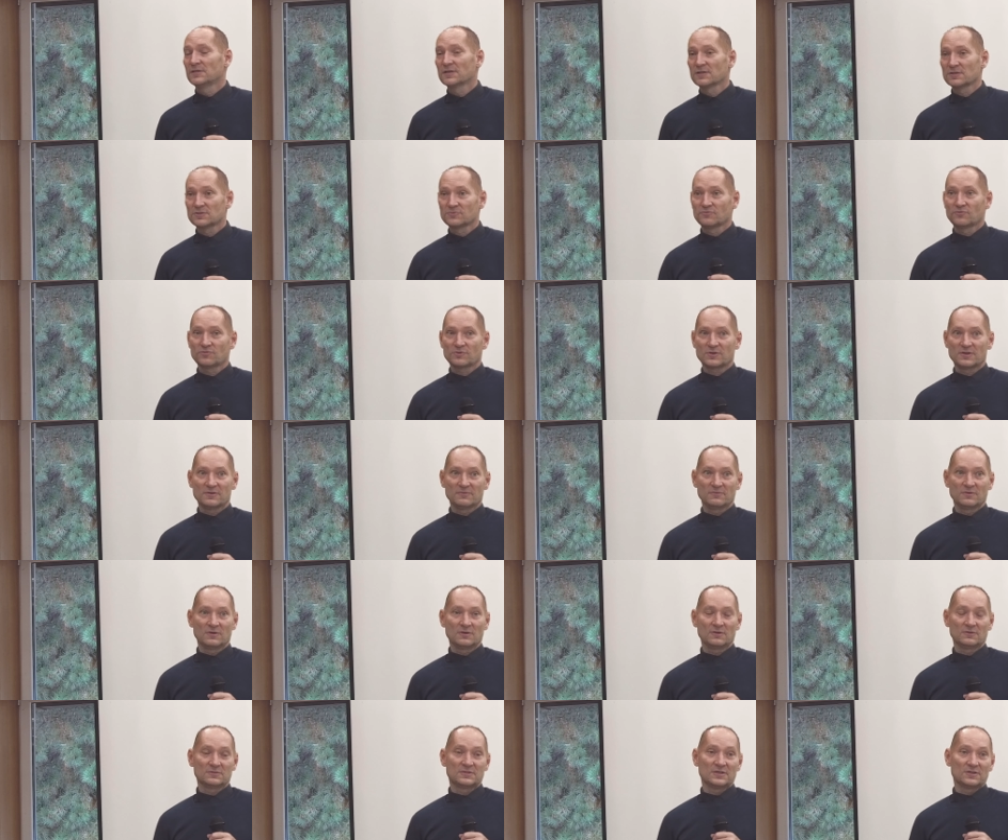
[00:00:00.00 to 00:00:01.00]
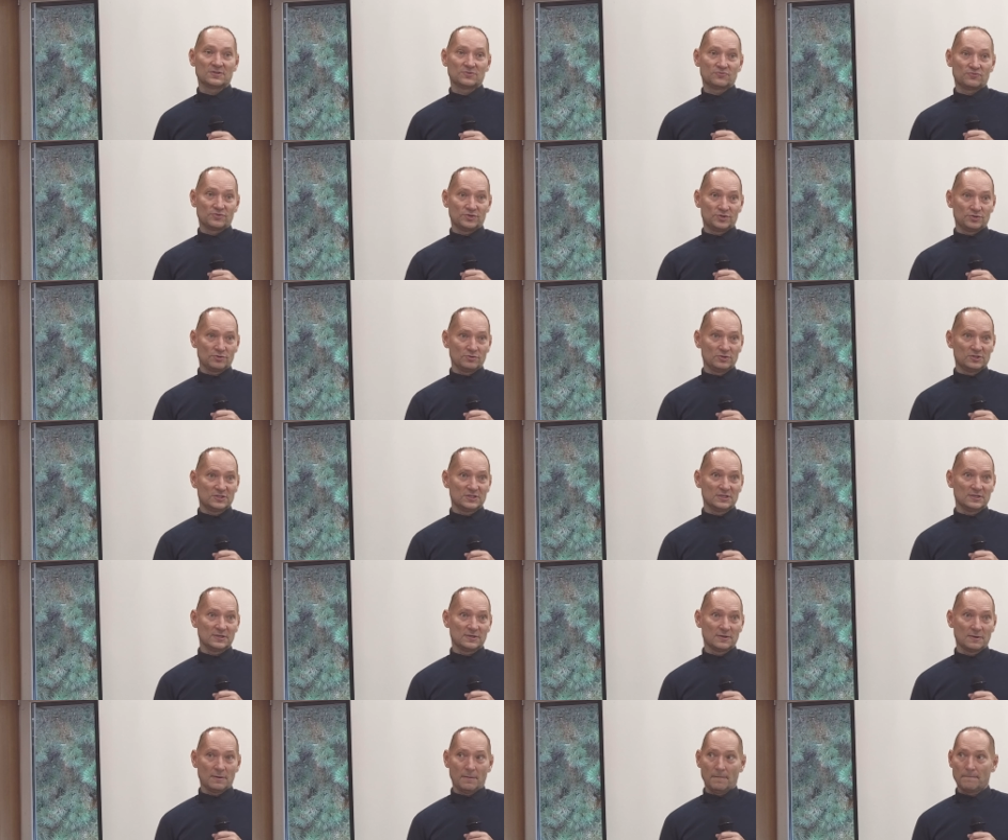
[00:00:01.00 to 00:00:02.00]
there is, forgi- uh, there is
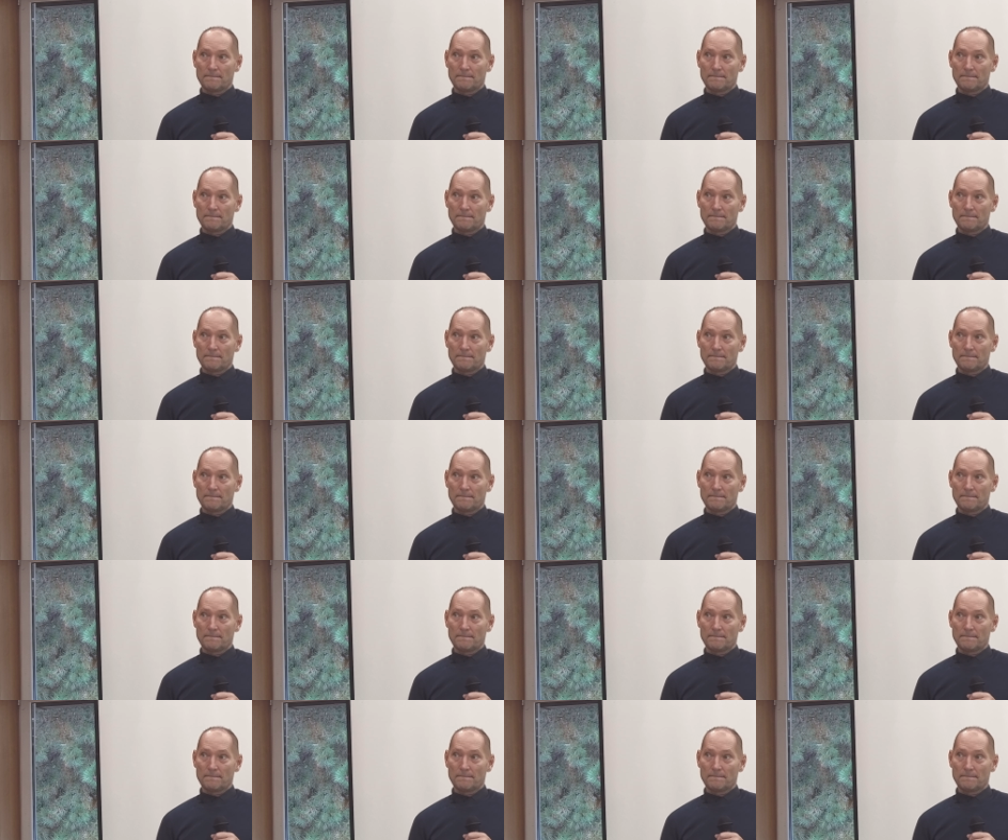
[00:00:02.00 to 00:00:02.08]
rejoicing.